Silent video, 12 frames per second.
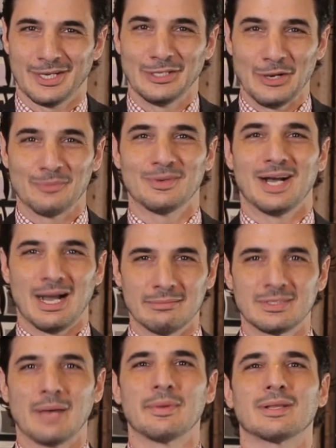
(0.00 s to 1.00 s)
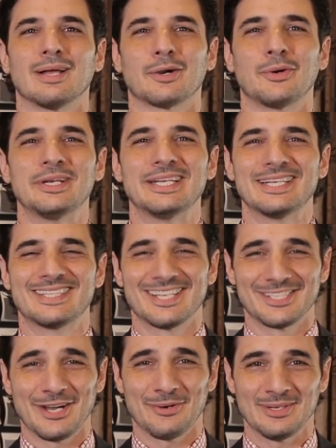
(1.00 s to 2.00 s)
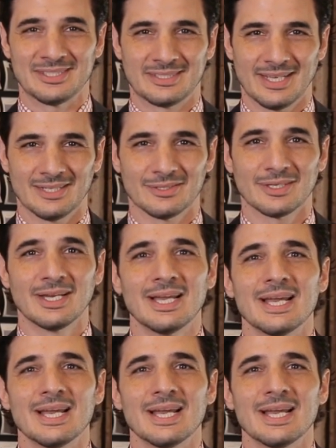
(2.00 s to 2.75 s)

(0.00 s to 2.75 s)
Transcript: Hello, I'm Dominic Lacquaniti, designer and tailor.